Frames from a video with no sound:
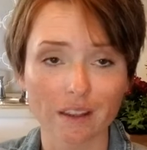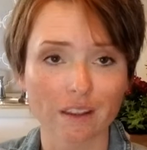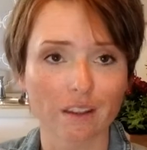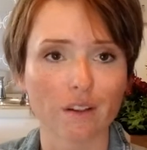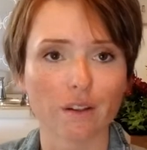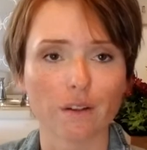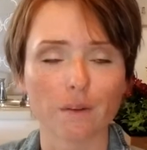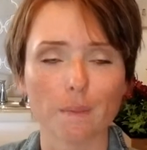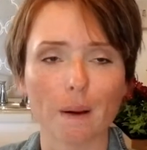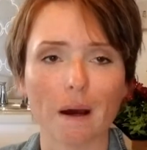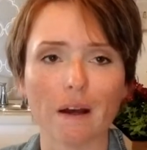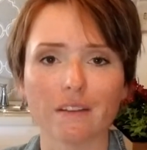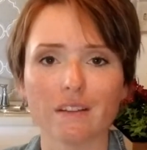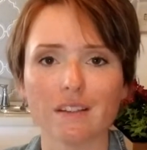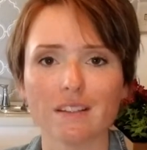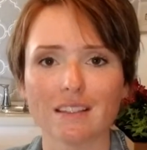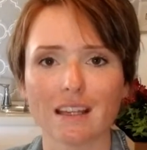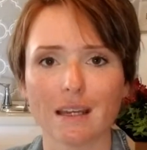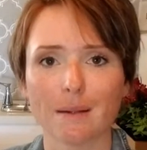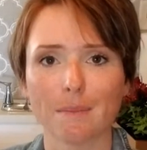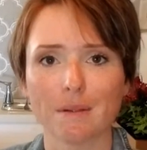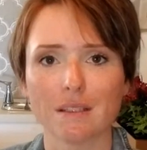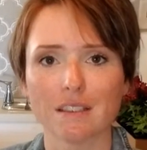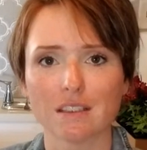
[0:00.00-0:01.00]
they're about the
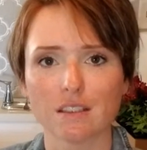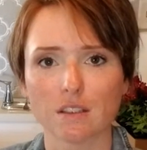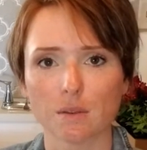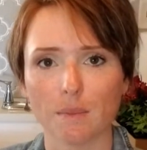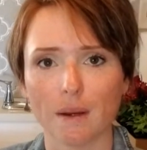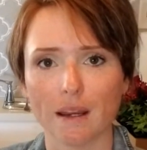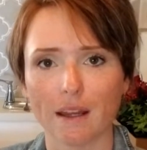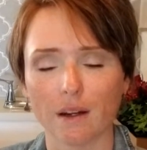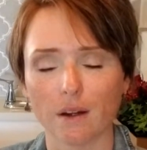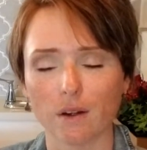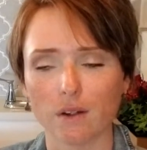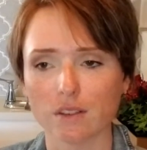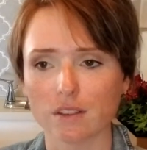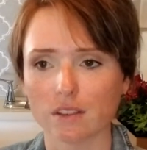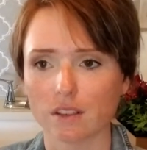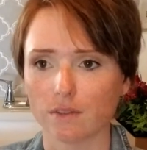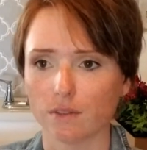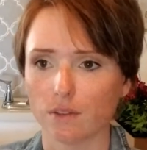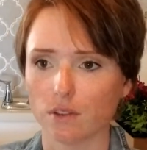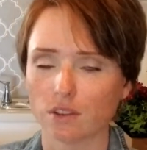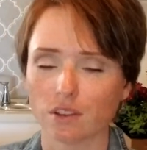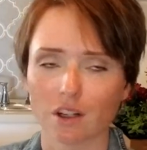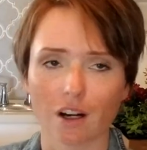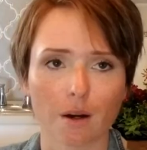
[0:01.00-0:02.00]
same as tomatoes. If
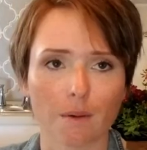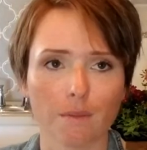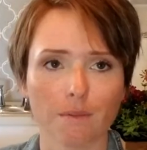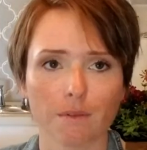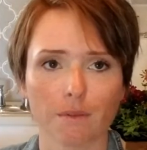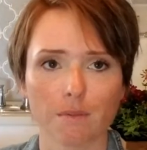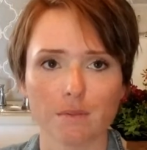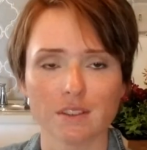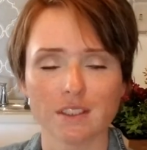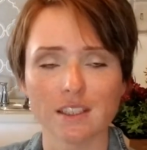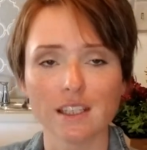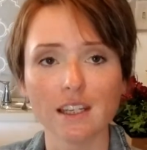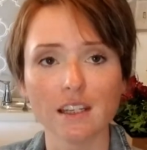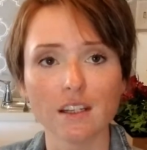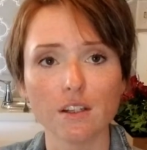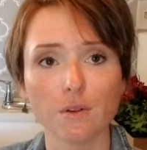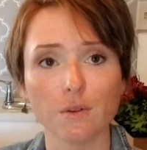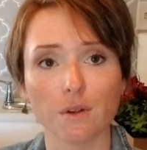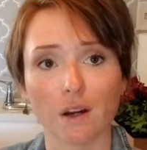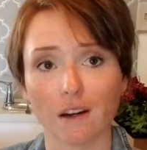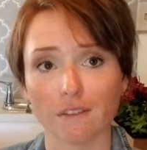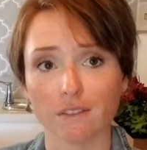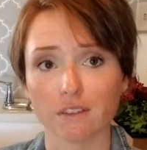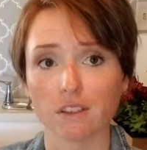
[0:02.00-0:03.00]
you start them from seed, you
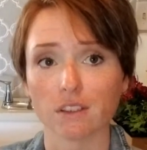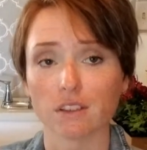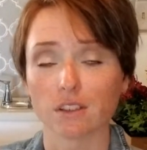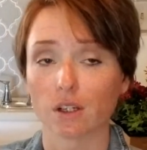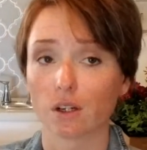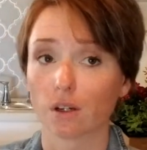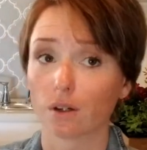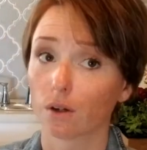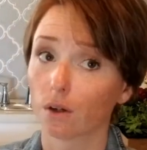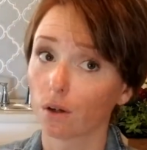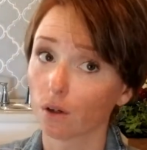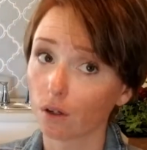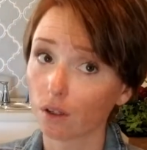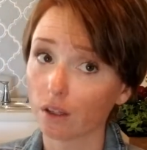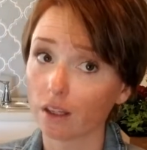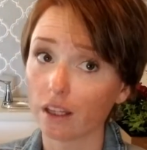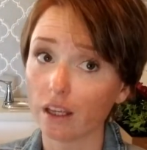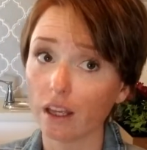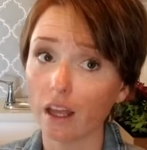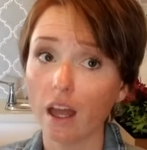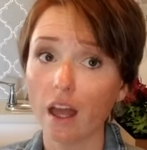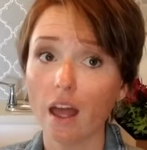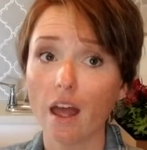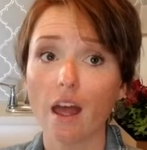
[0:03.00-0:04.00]
have to start
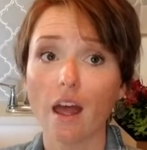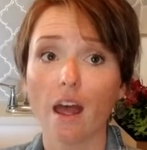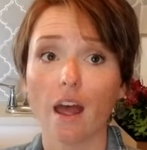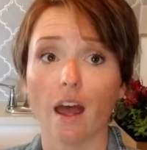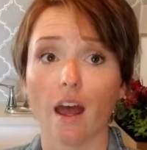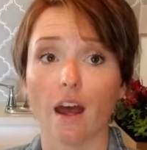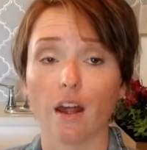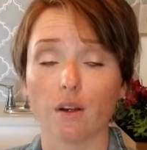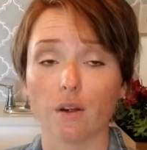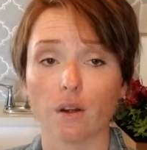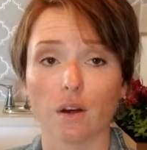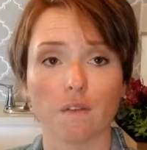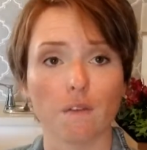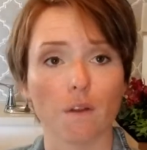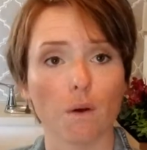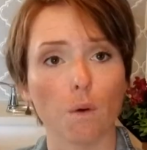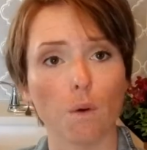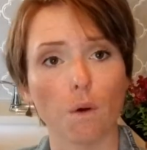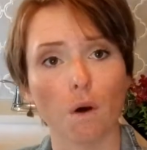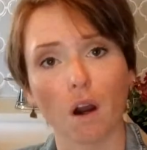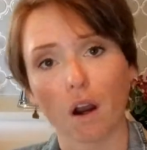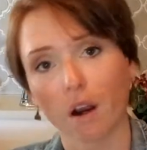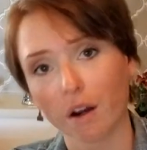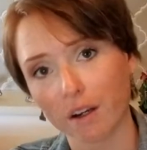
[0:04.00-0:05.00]
early, and you have the
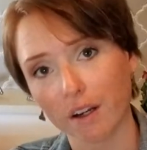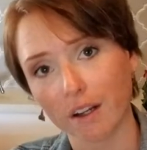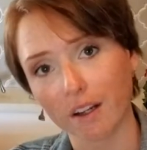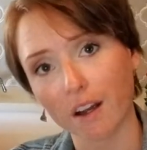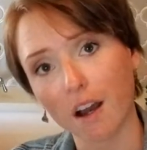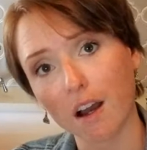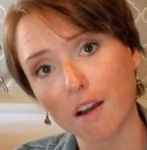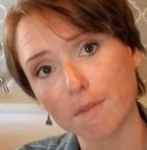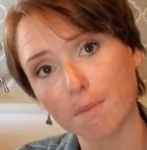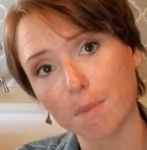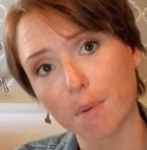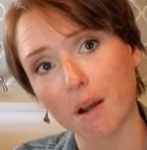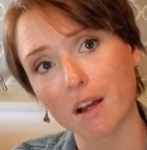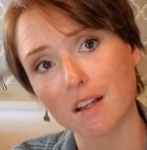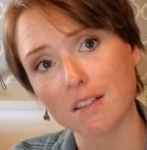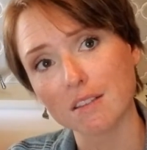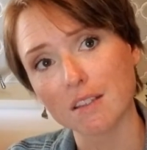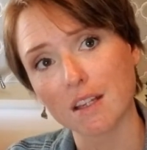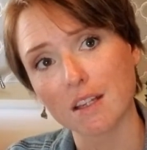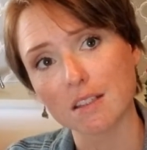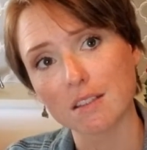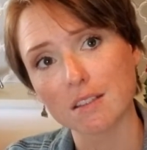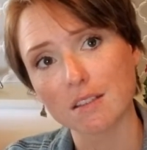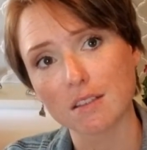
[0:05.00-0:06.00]
whole hardening off
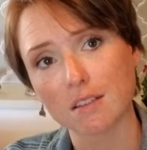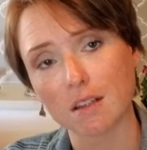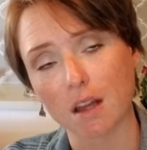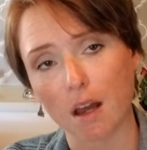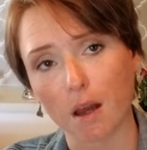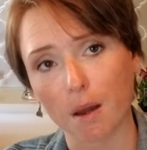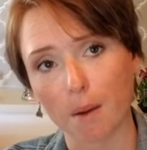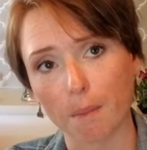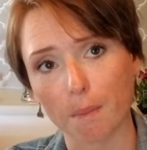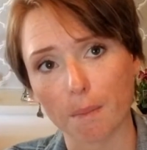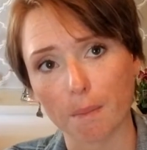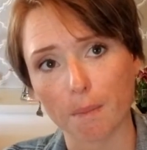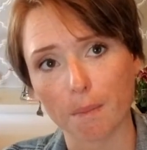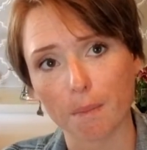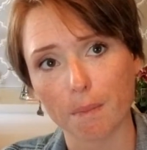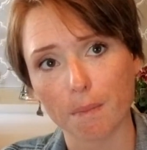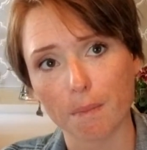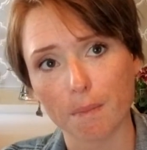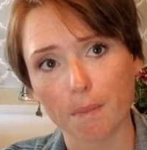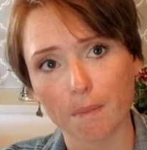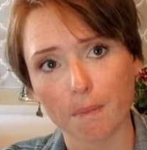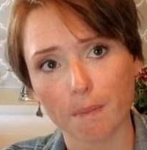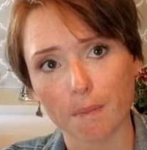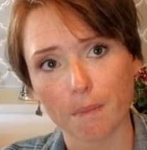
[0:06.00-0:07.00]
process.
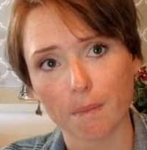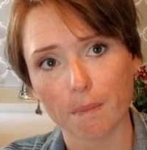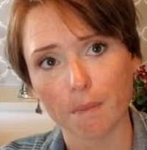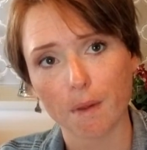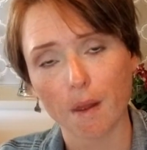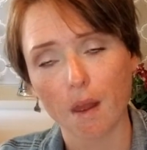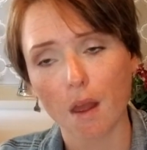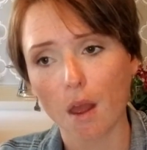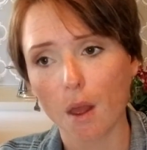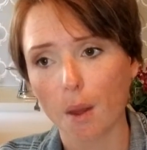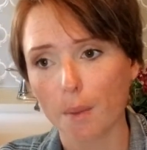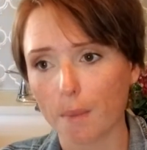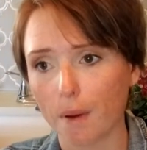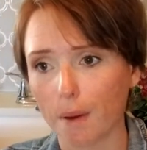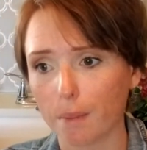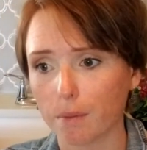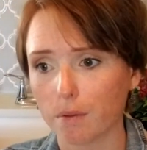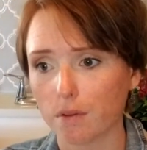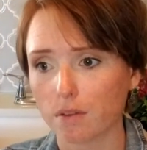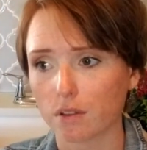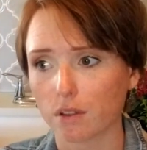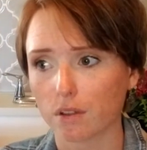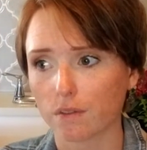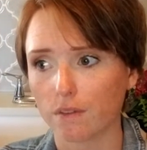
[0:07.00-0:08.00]

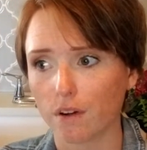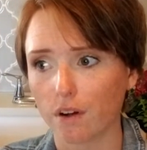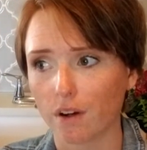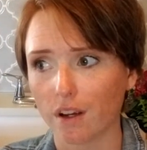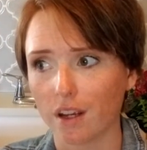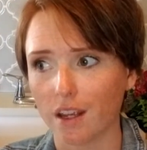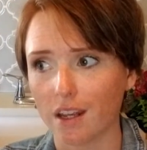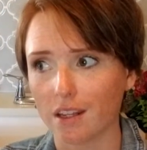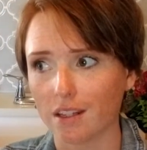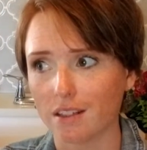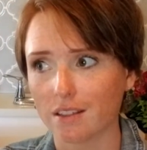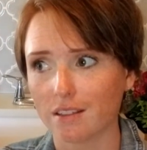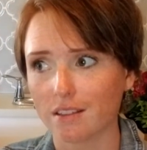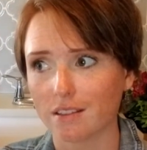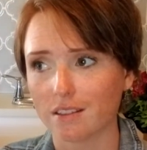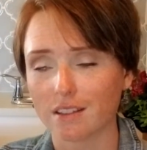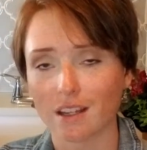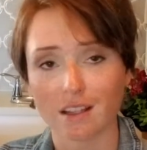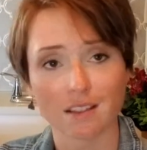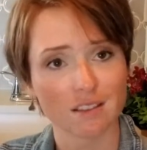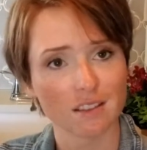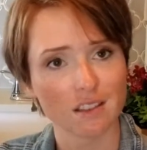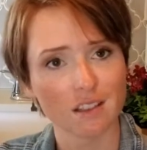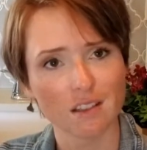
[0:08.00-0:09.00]
Peppers are very
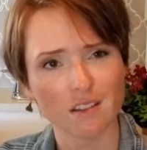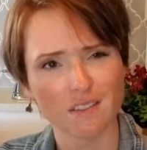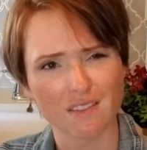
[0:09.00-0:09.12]
sensitive